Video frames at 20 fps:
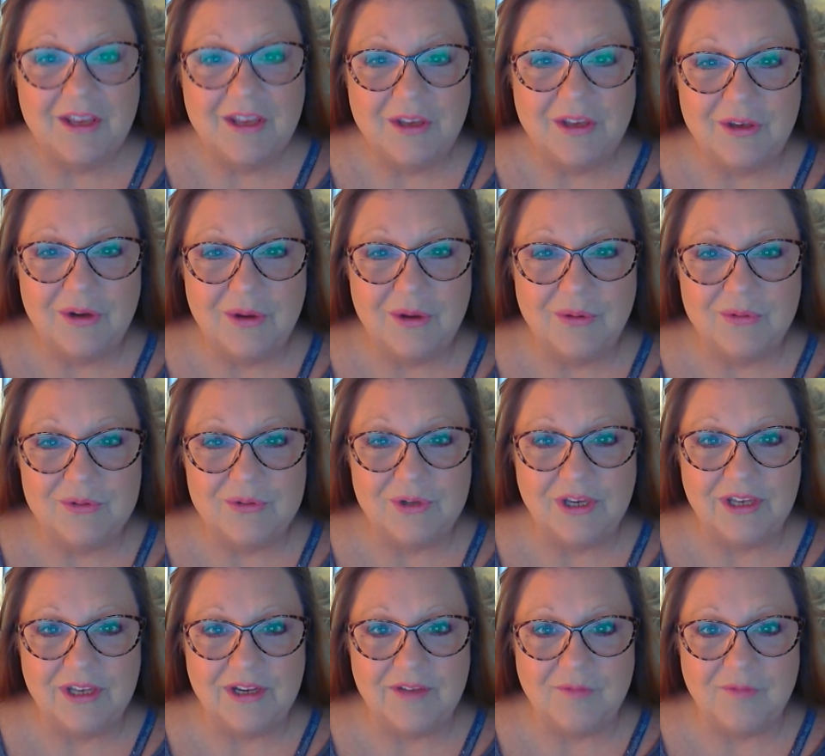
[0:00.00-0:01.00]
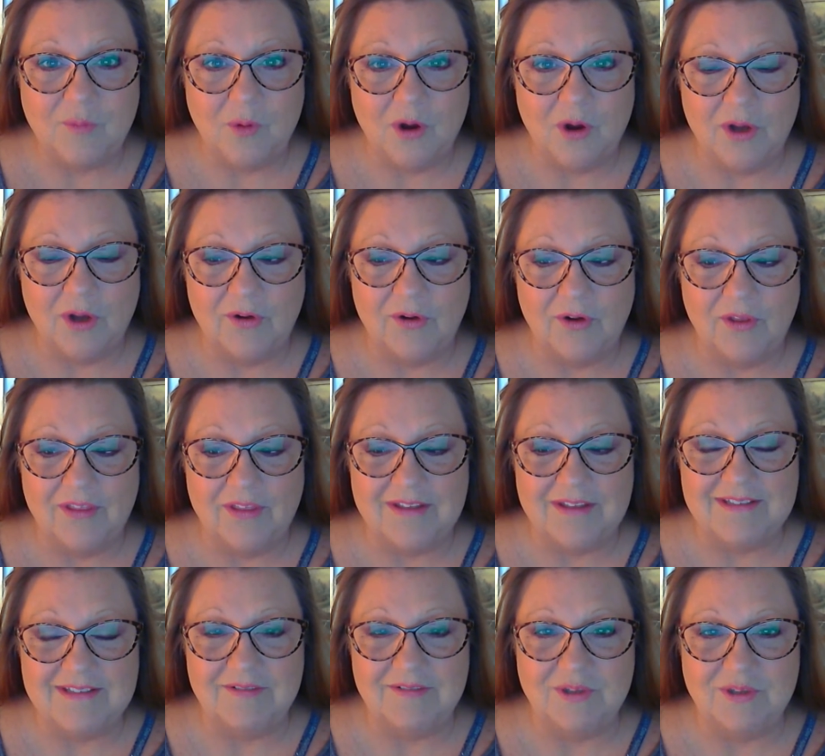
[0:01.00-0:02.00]
you don't drink enough water and all that
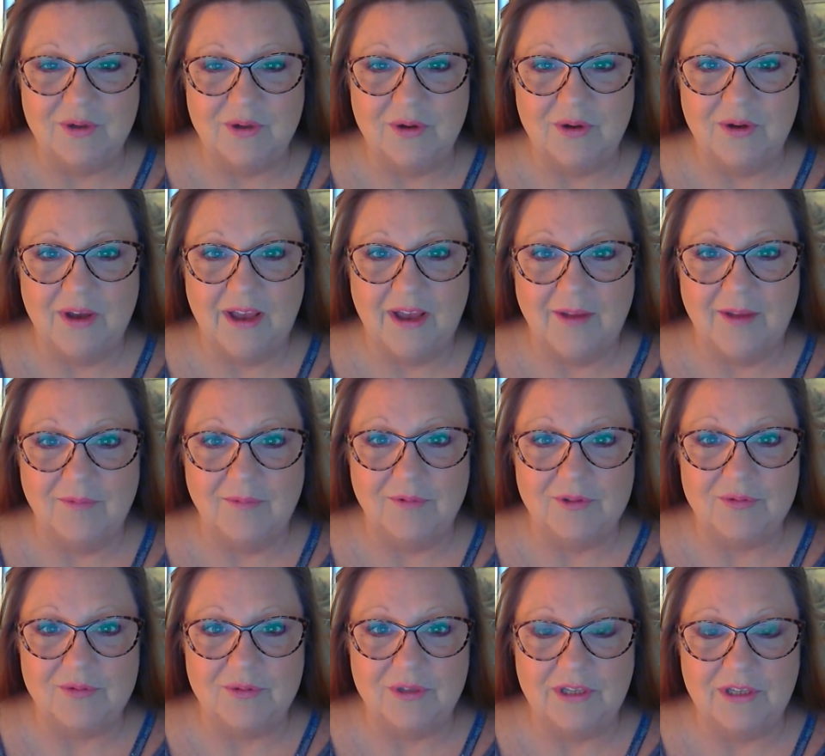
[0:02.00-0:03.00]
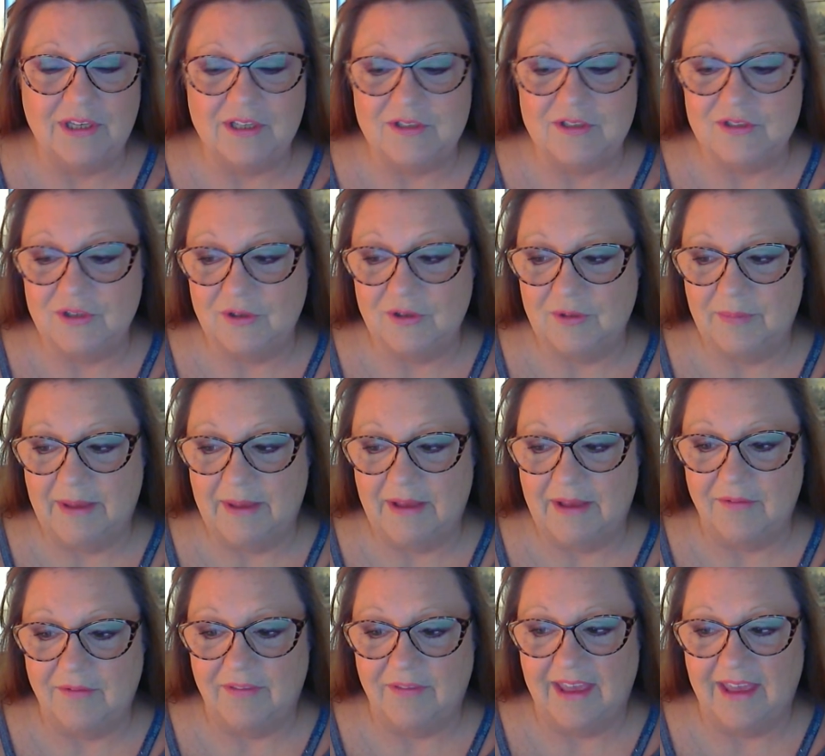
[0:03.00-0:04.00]
stuff. So I was really concerned
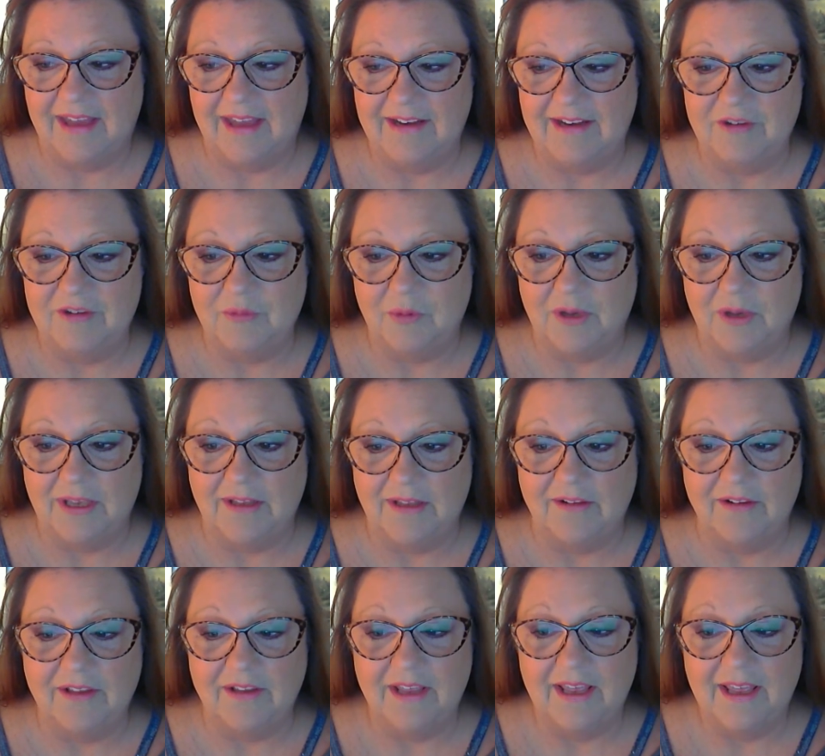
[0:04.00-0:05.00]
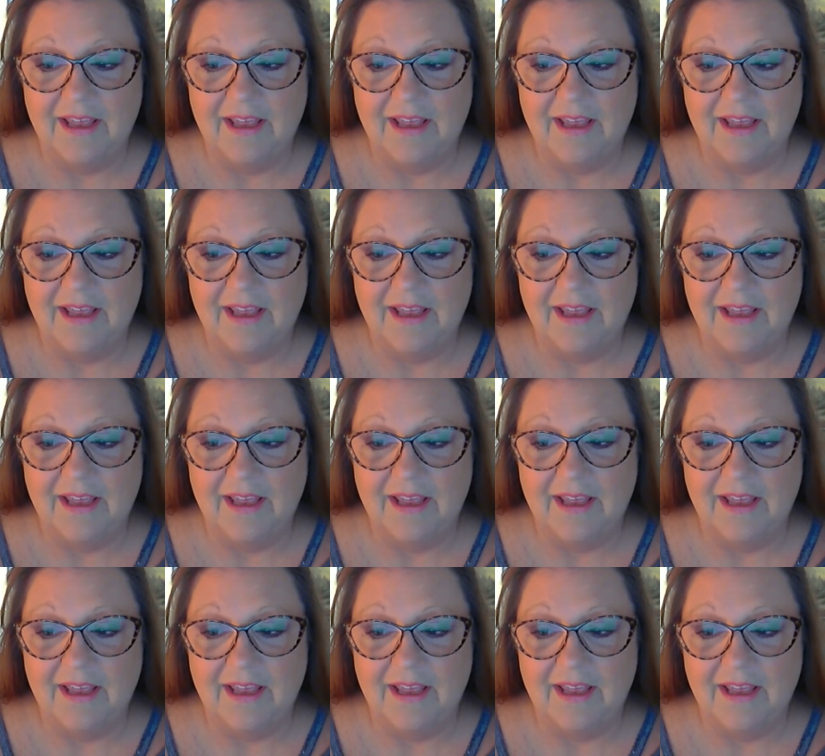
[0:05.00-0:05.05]
about that as well.